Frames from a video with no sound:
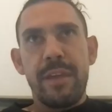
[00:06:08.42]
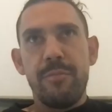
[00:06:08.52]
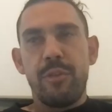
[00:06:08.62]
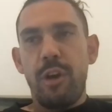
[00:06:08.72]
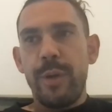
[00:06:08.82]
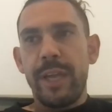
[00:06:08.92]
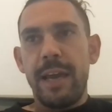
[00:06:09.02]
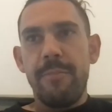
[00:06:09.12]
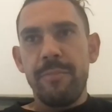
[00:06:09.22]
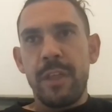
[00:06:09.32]
him growing
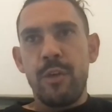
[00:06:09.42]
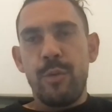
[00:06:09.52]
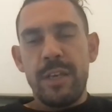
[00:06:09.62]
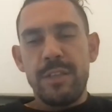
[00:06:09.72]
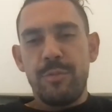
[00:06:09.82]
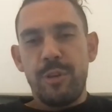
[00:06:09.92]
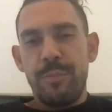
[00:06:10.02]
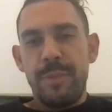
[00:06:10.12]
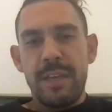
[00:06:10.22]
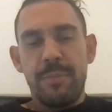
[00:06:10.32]
up, he always
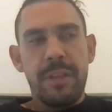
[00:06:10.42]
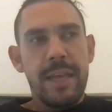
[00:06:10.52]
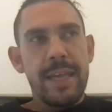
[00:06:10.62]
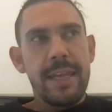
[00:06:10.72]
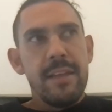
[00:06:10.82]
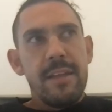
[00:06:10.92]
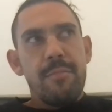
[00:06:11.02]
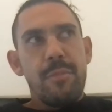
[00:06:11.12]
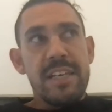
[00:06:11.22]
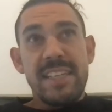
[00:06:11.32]
wanted me to play.
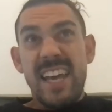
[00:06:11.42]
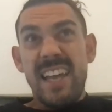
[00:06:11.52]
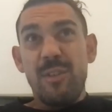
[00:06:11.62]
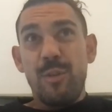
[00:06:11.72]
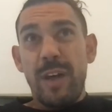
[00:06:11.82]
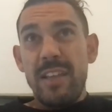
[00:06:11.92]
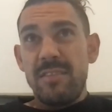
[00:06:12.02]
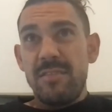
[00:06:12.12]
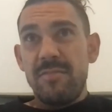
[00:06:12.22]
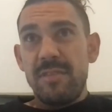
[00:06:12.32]
My dad
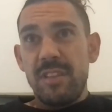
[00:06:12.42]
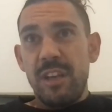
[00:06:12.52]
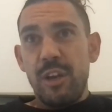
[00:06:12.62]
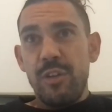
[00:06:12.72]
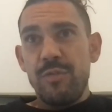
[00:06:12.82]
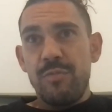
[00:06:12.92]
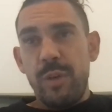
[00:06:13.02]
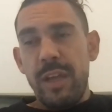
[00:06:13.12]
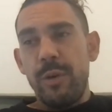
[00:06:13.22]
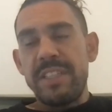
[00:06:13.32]
always,
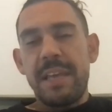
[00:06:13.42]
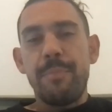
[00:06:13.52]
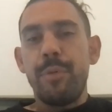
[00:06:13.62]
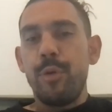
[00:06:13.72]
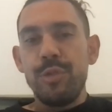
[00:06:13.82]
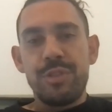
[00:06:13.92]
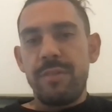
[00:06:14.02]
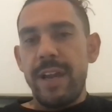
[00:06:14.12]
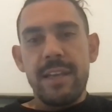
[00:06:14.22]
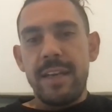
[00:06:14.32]
we always had balls
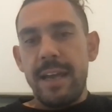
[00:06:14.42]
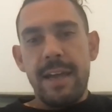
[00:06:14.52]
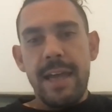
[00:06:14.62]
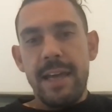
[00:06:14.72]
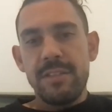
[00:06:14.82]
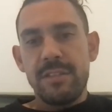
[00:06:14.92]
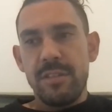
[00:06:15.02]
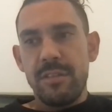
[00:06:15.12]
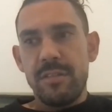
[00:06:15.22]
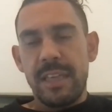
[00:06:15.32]
around at our house
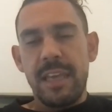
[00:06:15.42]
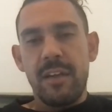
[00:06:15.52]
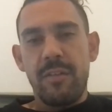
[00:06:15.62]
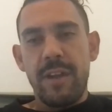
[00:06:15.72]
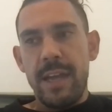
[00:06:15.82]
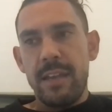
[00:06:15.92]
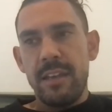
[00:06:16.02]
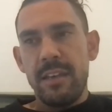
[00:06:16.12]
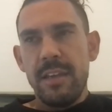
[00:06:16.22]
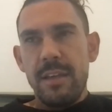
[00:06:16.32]
to kick around,
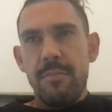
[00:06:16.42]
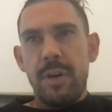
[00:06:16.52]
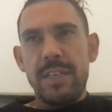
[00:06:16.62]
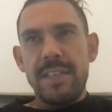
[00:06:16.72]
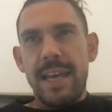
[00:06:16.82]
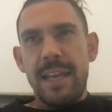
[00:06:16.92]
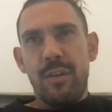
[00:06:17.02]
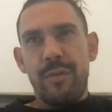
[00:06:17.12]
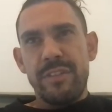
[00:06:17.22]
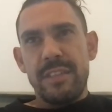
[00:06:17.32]
and my dad
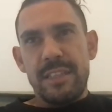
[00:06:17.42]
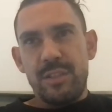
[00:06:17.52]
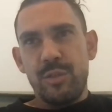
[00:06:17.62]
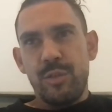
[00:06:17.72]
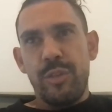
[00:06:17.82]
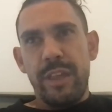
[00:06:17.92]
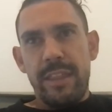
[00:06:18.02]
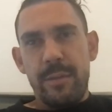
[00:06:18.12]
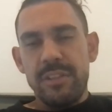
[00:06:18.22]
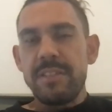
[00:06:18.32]
obviously saw
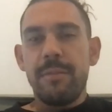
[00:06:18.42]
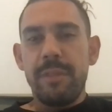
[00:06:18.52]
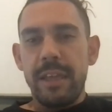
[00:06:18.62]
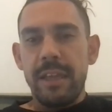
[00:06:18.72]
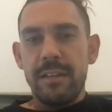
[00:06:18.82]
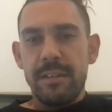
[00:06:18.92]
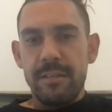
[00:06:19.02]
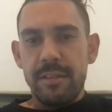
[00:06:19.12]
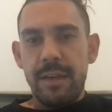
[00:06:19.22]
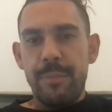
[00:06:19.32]
that there was something,
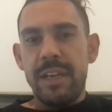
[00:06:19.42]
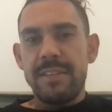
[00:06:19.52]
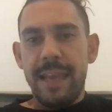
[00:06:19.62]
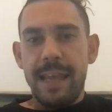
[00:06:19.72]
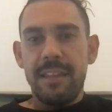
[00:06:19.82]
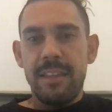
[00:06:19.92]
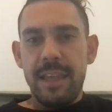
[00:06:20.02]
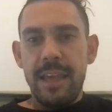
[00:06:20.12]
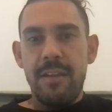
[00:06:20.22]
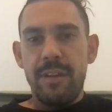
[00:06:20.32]
a bit of talent
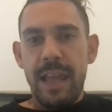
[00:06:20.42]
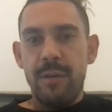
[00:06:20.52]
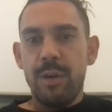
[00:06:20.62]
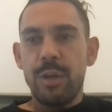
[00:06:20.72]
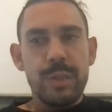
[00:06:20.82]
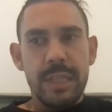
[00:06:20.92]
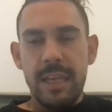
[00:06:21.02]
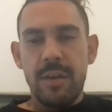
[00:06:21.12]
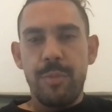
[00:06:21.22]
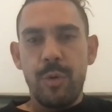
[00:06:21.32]
there and how I would
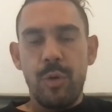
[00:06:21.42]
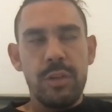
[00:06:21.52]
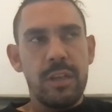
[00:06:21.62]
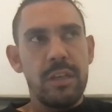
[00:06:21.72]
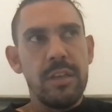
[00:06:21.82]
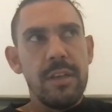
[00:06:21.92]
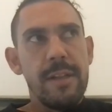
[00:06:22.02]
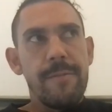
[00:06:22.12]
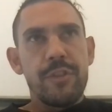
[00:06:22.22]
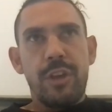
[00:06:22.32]
kick a ball, and
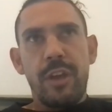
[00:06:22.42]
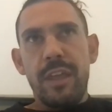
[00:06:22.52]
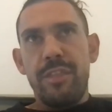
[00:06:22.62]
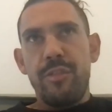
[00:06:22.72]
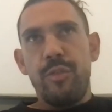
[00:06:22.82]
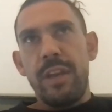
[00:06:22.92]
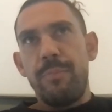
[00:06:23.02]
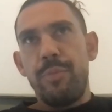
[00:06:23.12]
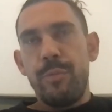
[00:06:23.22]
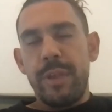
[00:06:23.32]
so he thought
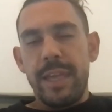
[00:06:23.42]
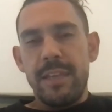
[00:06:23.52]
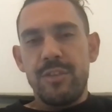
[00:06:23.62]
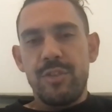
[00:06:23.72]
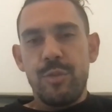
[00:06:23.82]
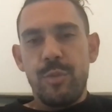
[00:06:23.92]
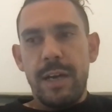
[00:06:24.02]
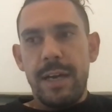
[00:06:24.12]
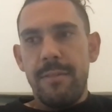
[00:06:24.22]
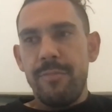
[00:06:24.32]
he'd put me into
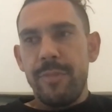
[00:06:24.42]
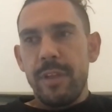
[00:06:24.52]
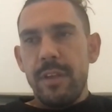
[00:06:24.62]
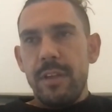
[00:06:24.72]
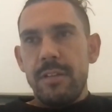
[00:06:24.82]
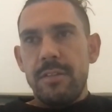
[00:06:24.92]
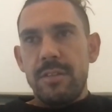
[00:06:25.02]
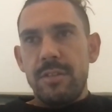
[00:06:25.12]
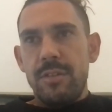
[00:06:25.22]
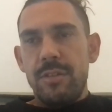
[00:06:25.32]

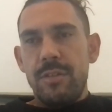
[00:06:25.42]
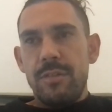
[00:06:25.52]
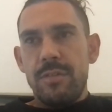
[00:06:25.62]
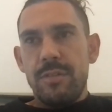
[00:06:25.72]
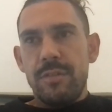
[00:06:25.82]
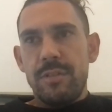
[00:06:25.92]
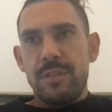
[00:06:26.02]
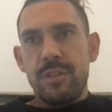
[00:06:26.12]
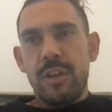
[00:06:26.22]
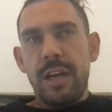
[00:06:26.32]
to
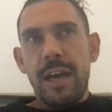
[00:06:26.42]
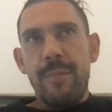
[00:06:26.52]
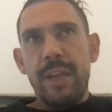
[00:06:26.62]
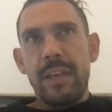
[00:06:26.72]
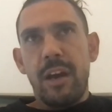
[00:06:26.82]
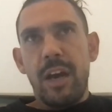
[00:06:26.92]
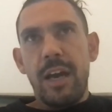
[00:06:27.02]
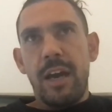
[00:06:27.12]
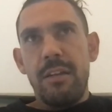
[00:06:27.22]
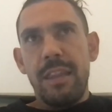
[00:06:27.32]
soccer. I mean,
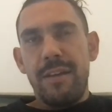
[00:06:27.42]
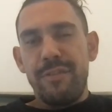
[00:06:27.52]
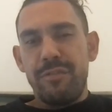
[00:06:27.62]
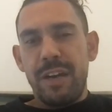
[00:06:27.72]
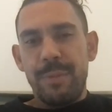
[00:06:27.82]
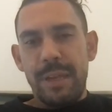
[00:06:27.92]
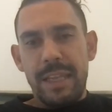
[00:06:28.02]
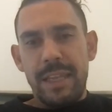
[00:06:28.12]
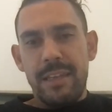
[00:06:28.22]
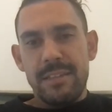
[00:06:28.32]
I loved rugby
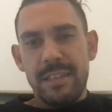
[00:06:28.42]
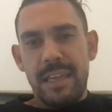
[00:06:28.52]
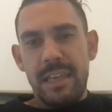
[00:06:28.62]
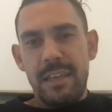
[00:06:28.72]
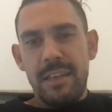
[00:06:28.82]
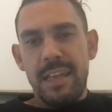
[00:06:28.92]
league as a kid,